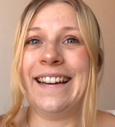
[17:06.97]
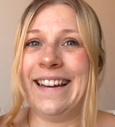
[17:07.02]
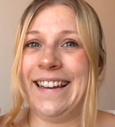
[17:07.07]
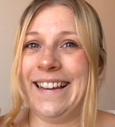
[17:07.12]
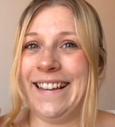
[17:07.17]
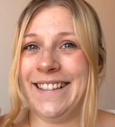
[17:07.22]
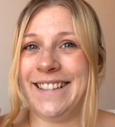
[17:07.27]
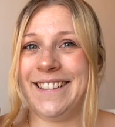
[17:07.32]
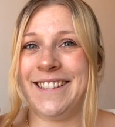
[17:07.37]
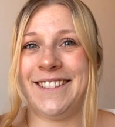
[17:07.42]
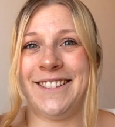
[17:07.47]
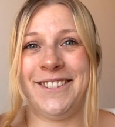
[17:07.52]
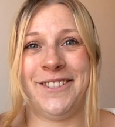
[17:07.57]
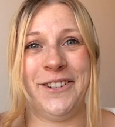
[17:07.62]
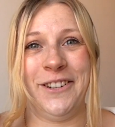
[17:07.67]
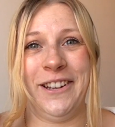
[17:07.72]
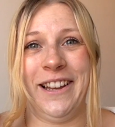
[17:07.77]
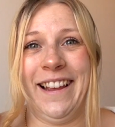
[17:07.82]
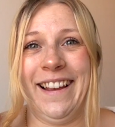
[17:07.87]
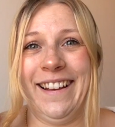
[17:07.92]
It's
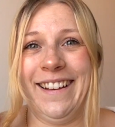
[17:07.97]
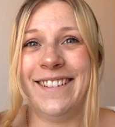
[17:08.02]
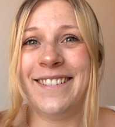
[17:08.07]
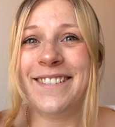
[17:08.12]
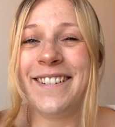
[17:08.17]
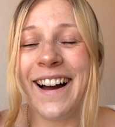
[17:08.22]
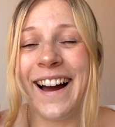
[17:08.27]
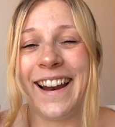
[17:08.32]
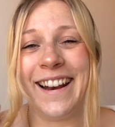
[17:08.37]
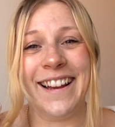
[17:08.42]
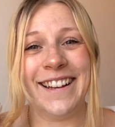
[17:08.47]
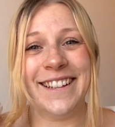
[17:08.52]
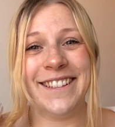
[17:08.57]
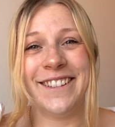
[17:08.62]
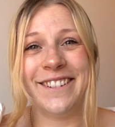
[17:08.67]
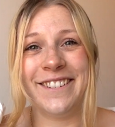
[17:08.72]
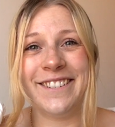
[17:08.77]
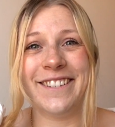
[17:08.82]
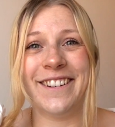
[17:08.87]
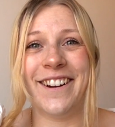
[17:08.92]
stunning, and I
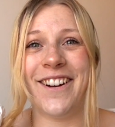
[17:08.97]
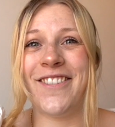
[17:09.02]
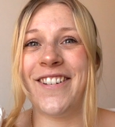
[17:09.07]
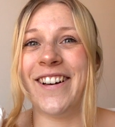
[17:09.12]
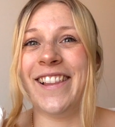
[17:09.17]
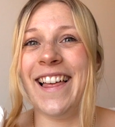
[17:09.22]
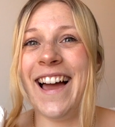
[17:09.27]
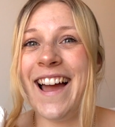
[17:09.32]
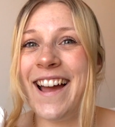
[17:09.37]
don't know if I'll